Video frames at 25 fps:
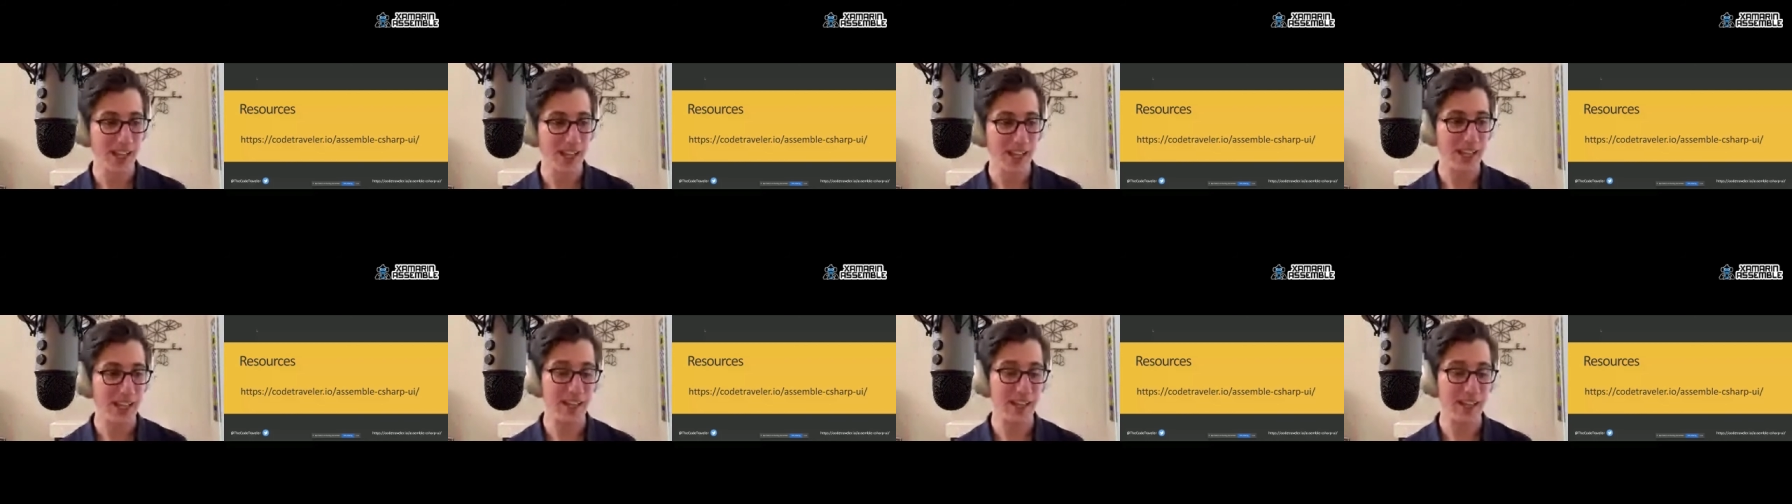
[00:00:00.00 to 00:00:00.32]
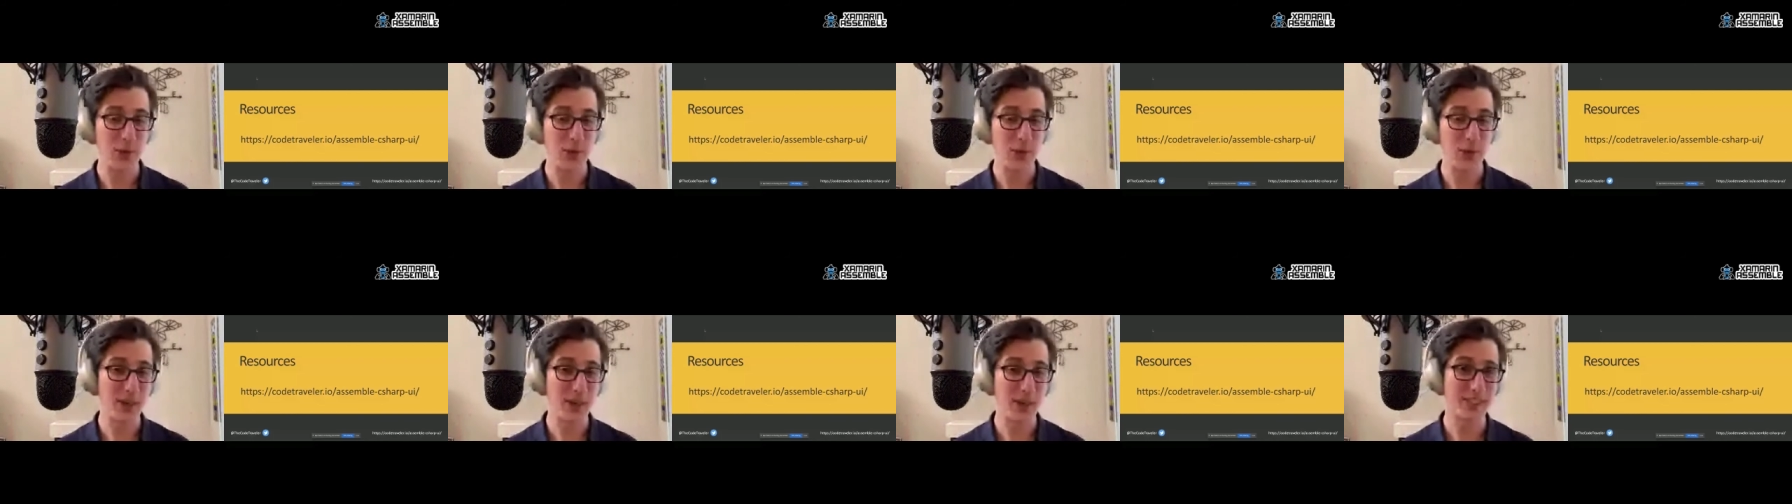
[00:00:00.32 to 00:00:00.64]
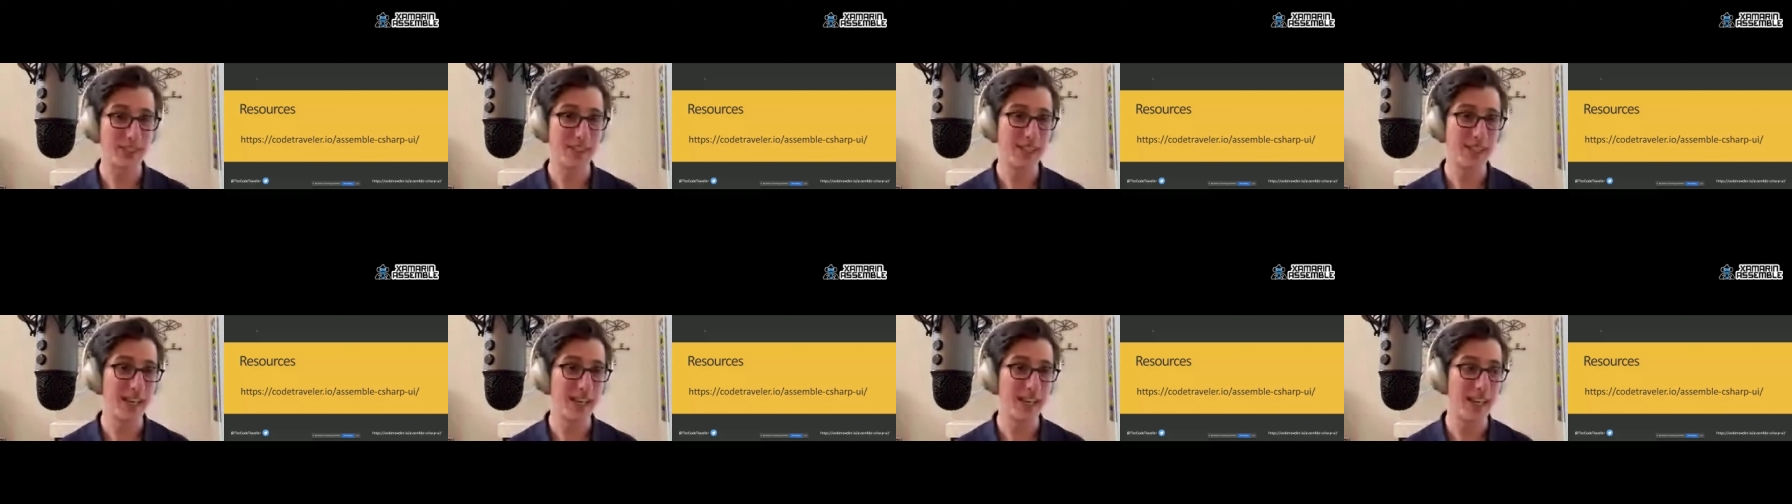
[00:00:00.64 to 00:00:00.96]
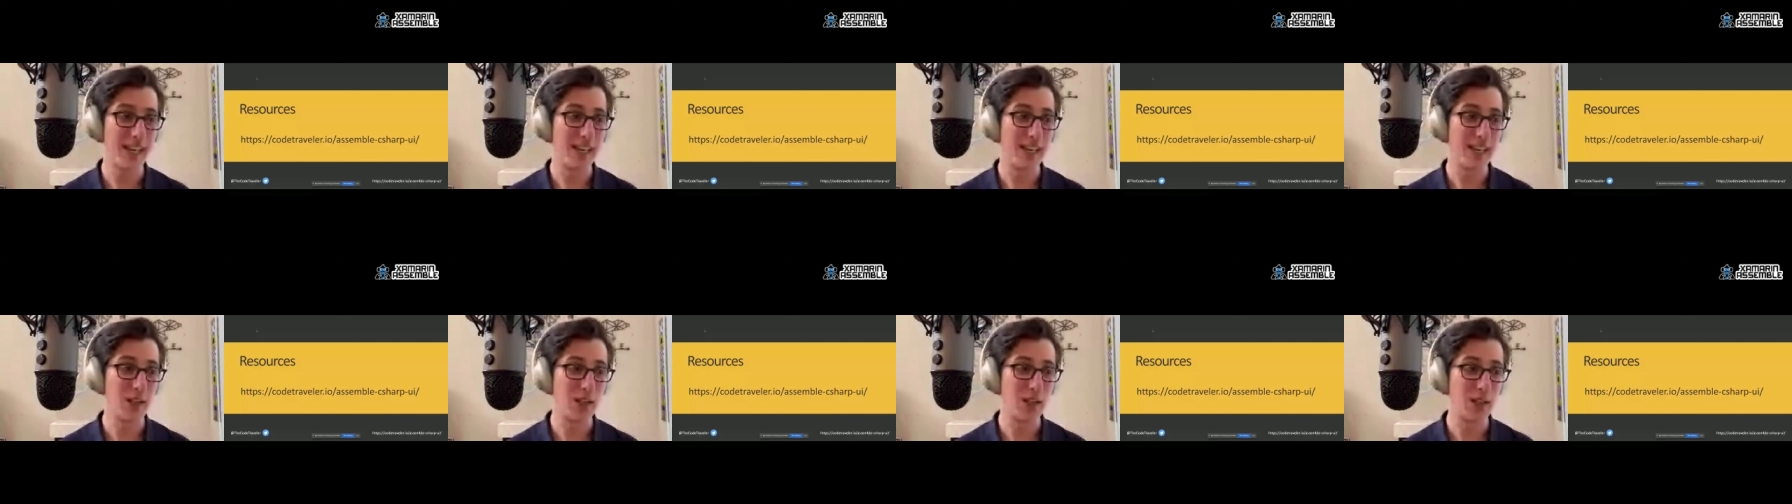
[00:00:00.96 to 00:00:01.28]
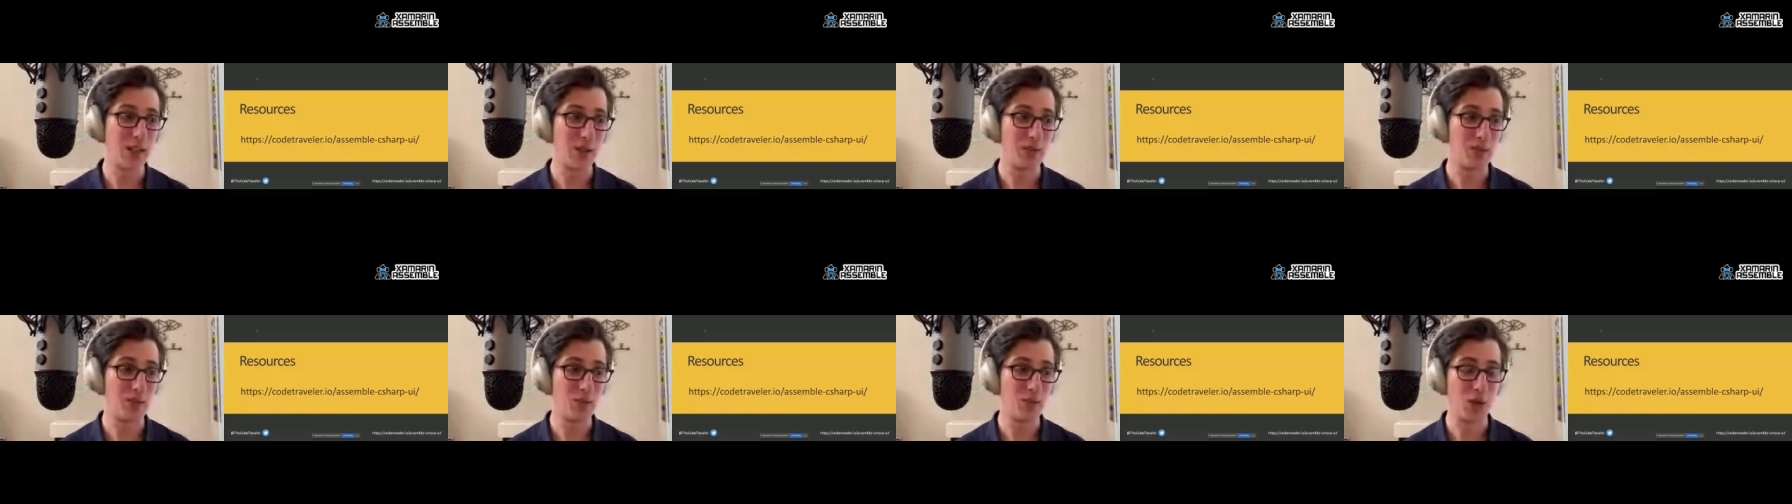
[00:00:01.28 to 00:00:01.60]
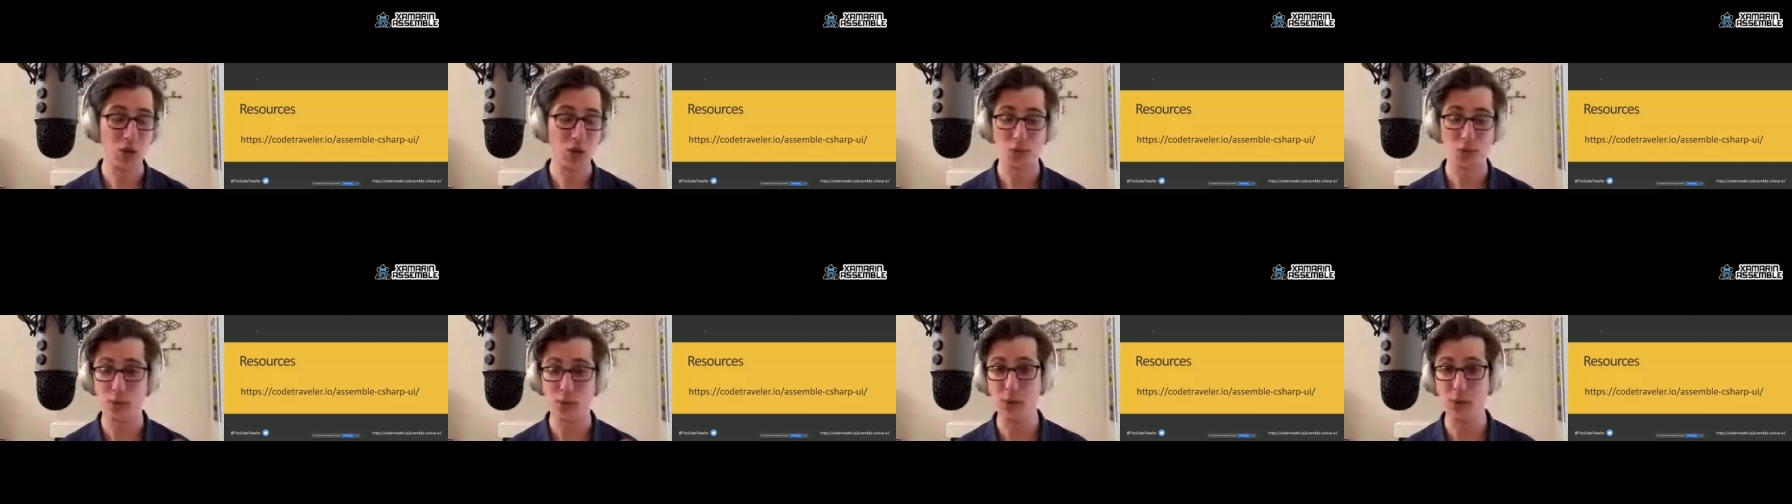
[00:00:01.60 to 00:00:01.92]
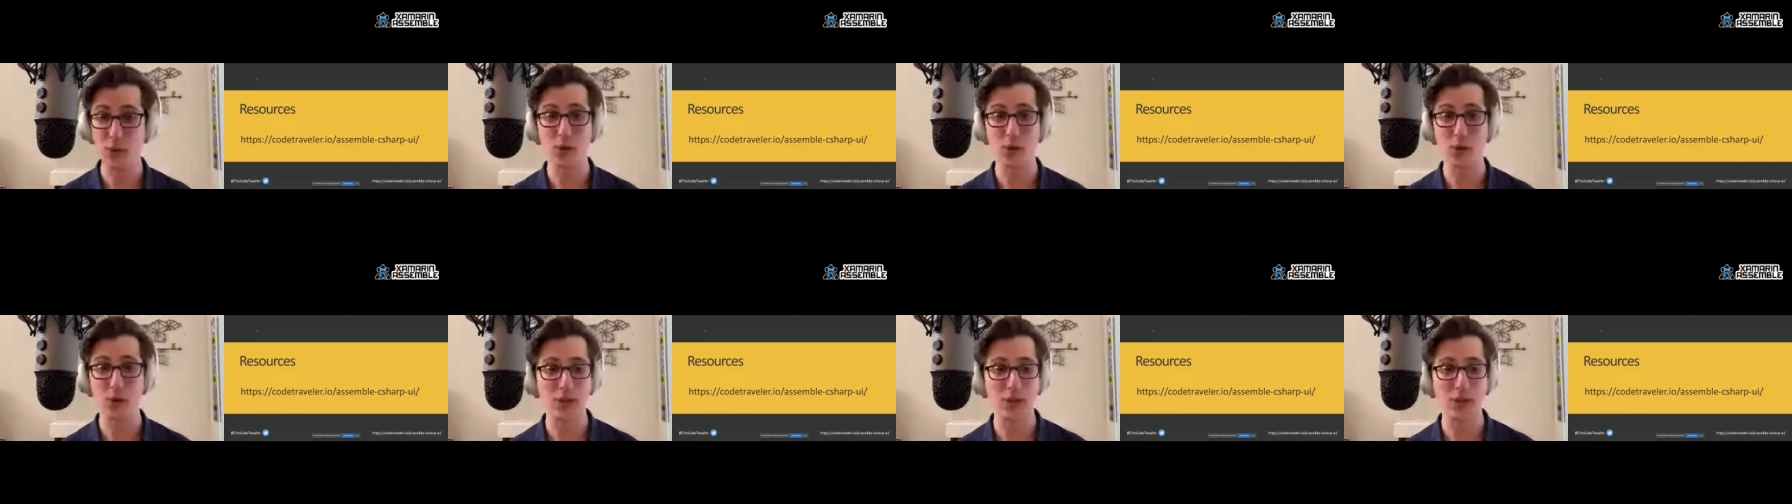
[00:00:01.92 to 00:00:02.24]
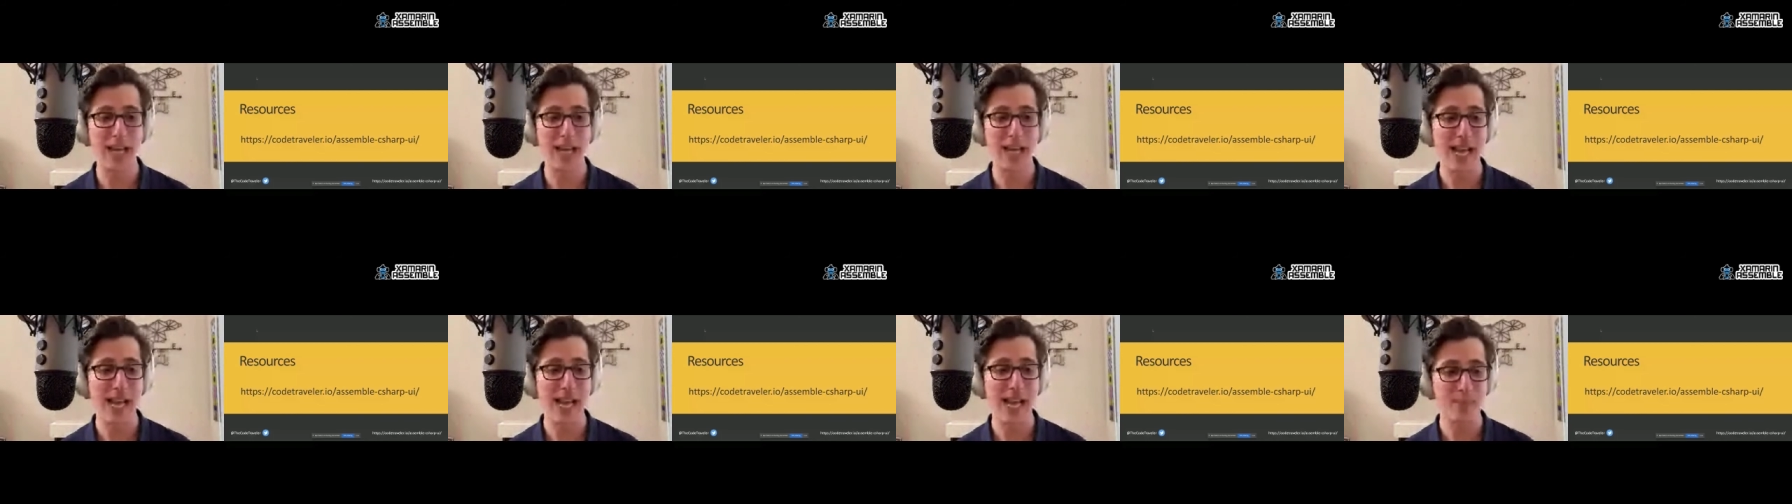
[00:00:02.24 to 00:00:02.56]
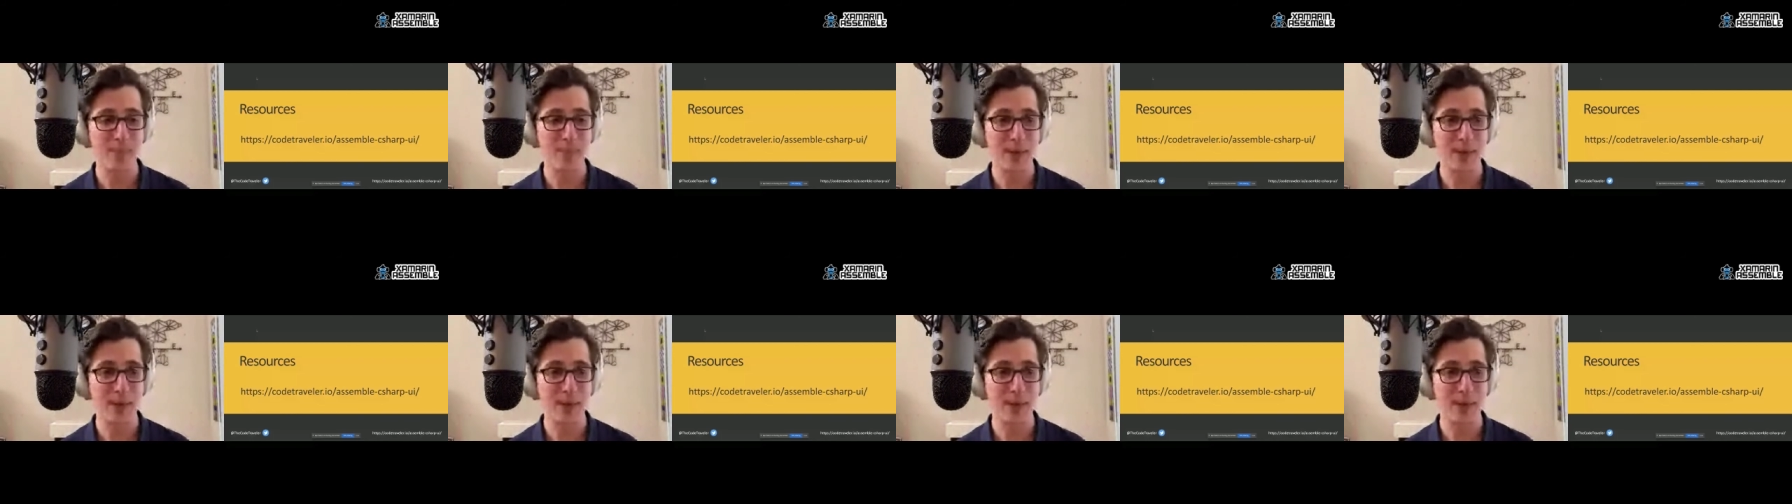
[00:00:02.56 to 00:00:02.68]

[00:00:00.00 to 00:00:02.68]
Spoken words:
If you want to see a real world app,